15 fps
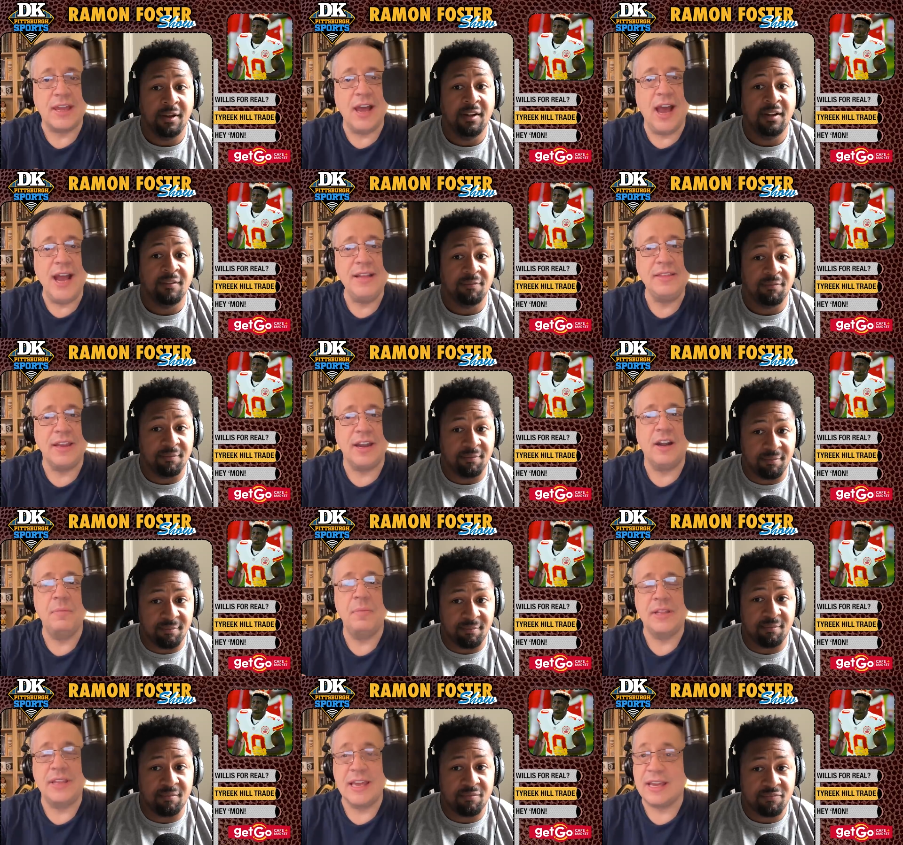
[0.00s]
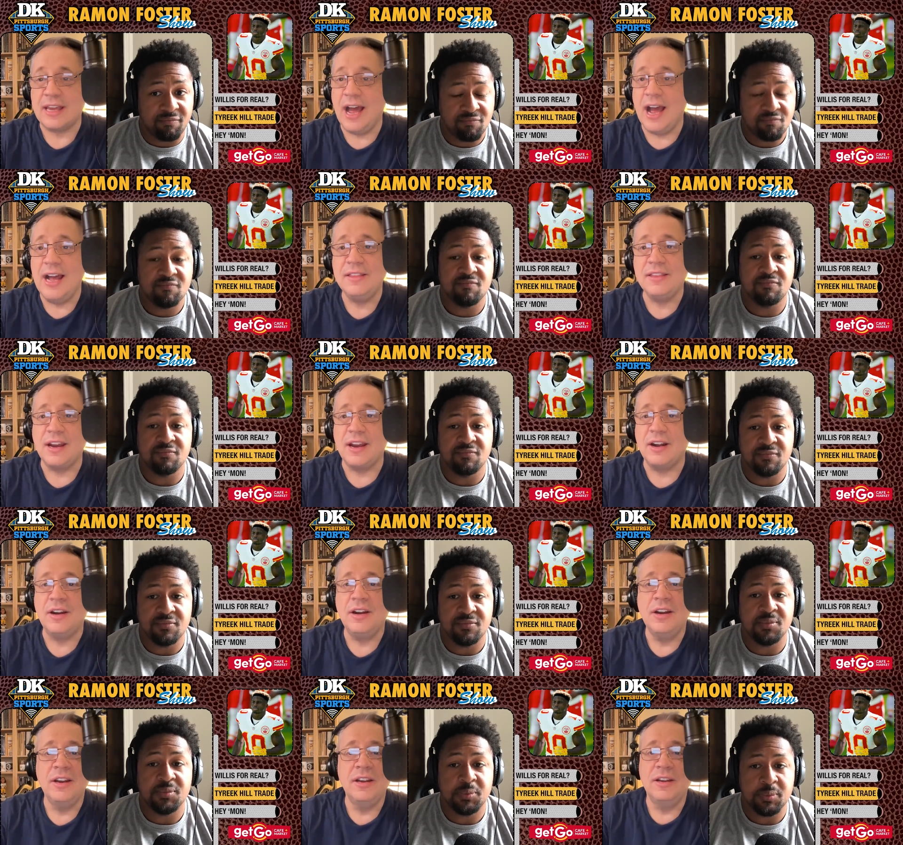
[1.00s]
Speaker 1: got there, but they got
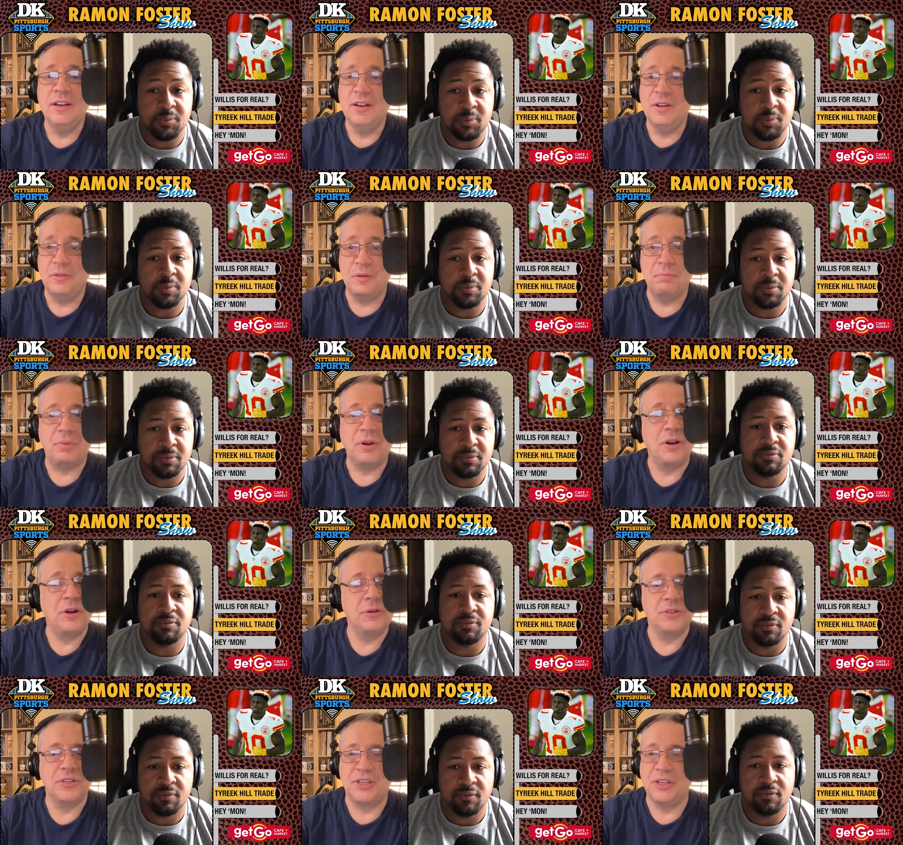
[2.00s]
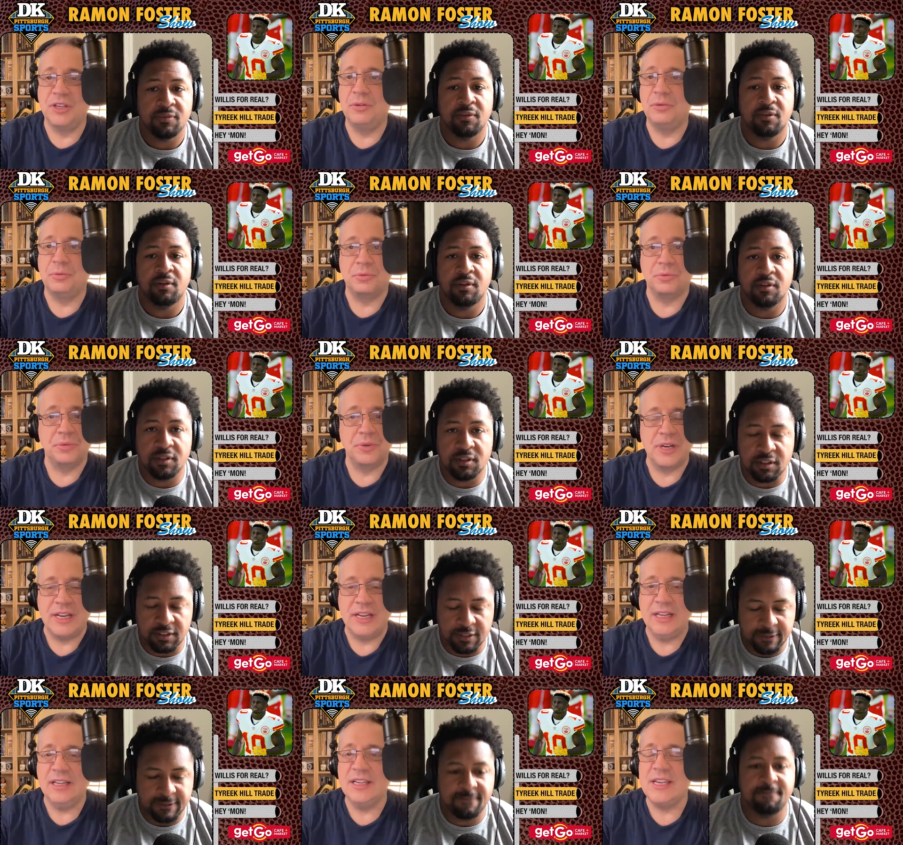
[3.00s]
there when Burrow's still
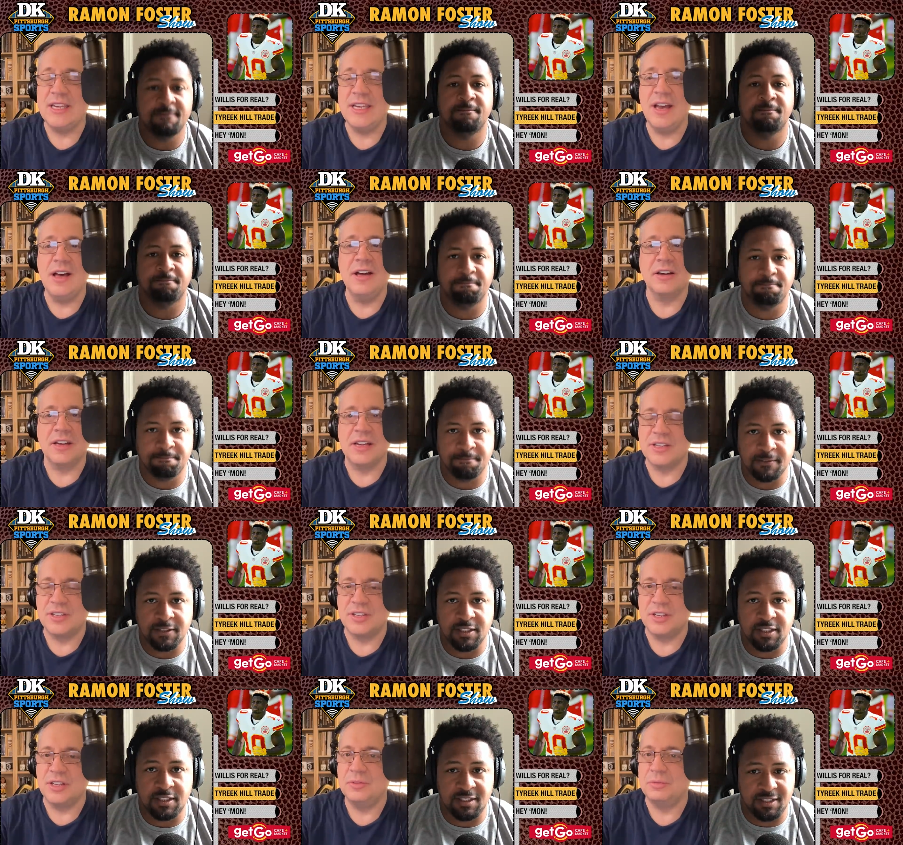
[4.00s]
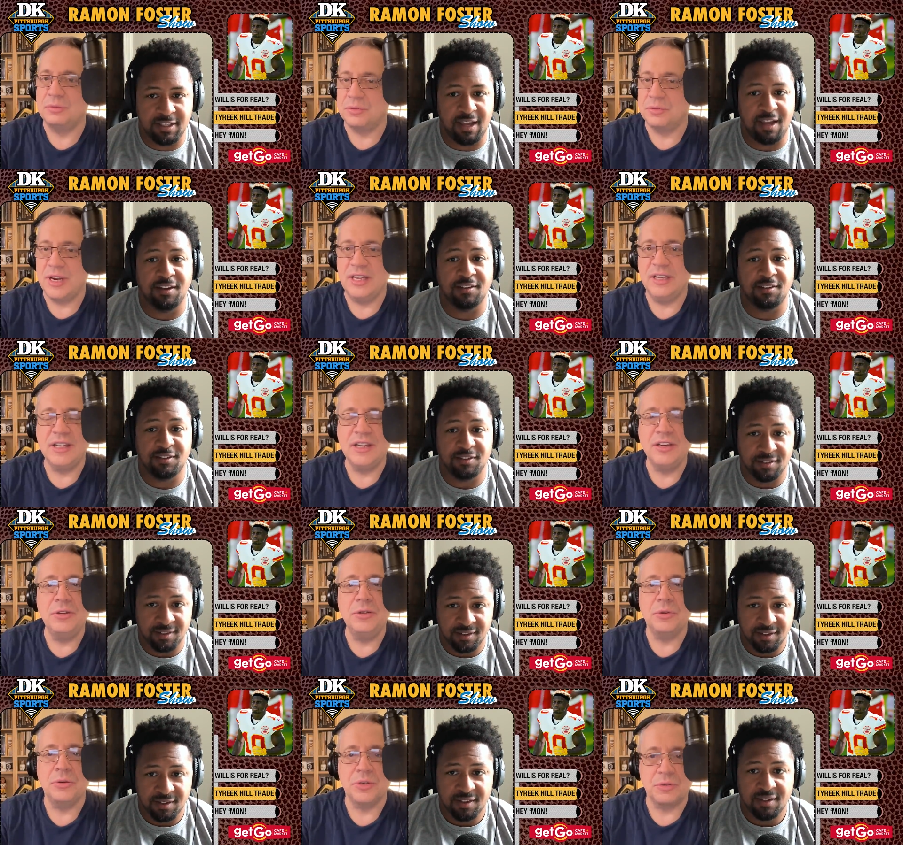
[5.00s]
really young and still yes. really
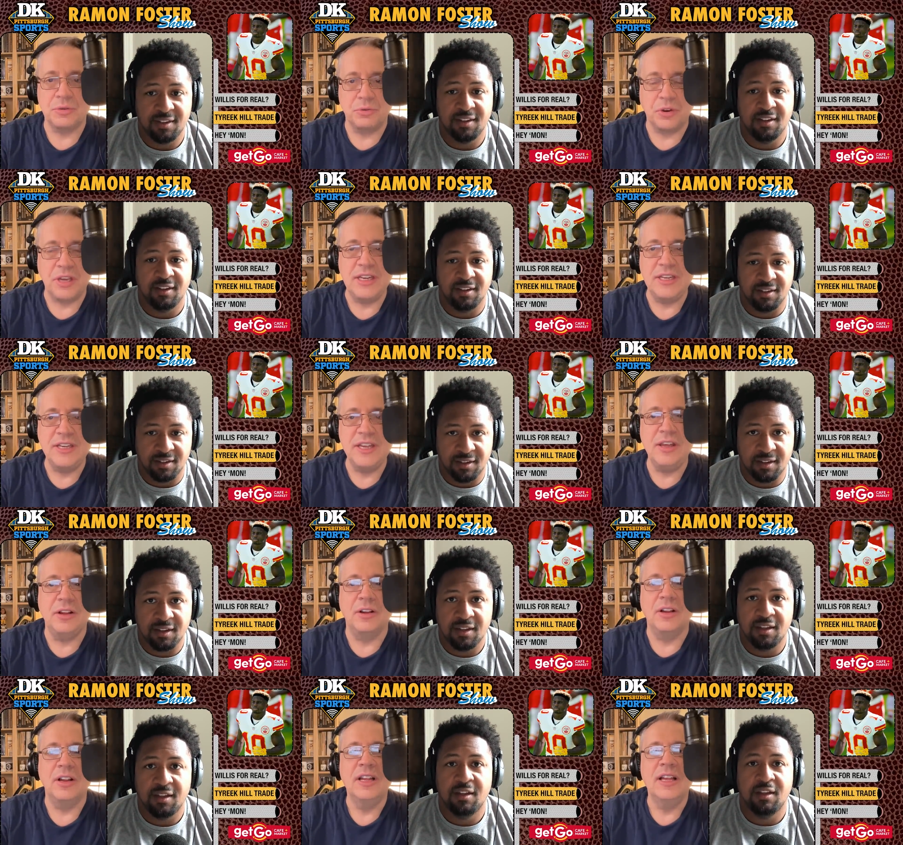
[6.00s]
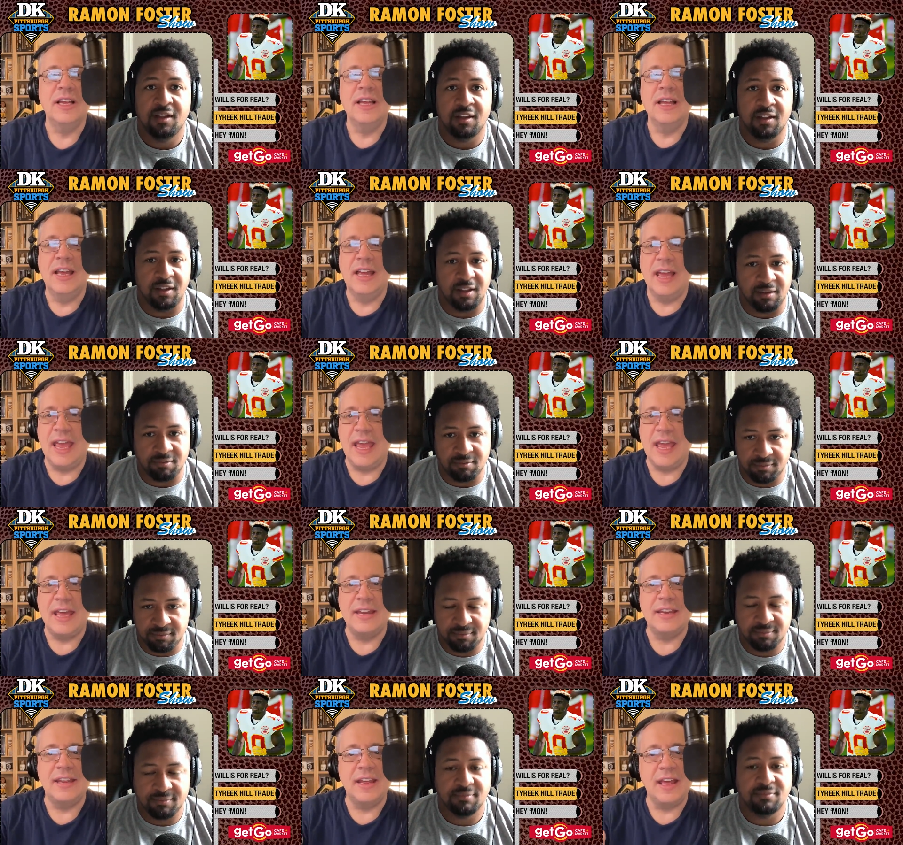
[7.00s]
new. It's a rookie deal.
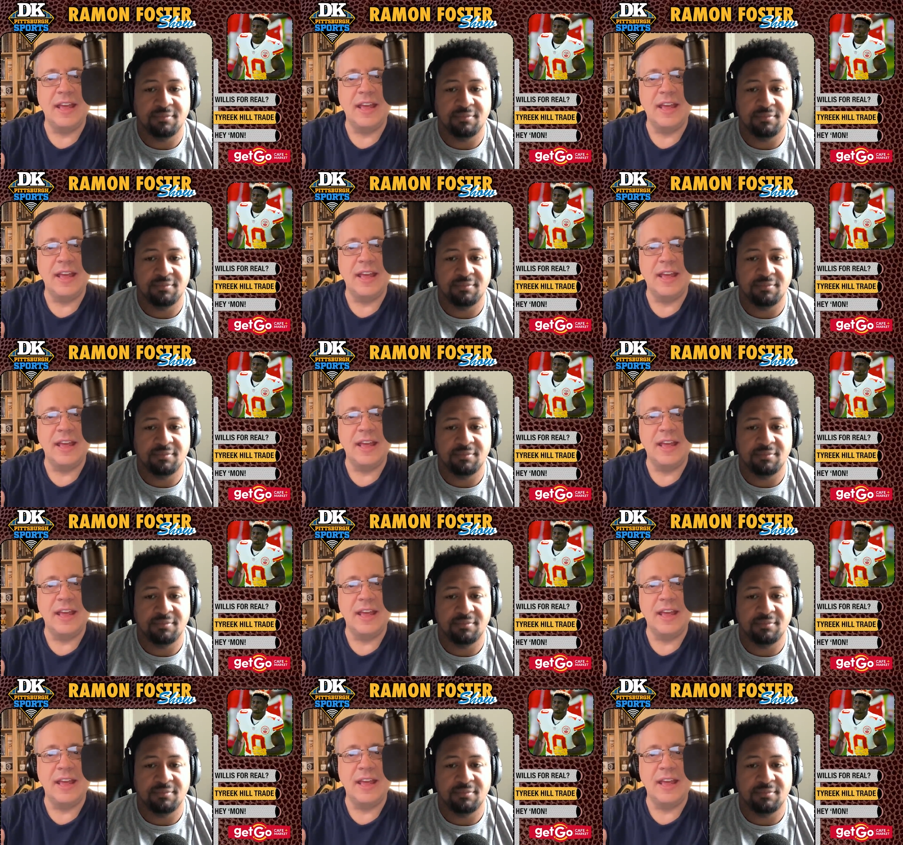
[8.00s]
And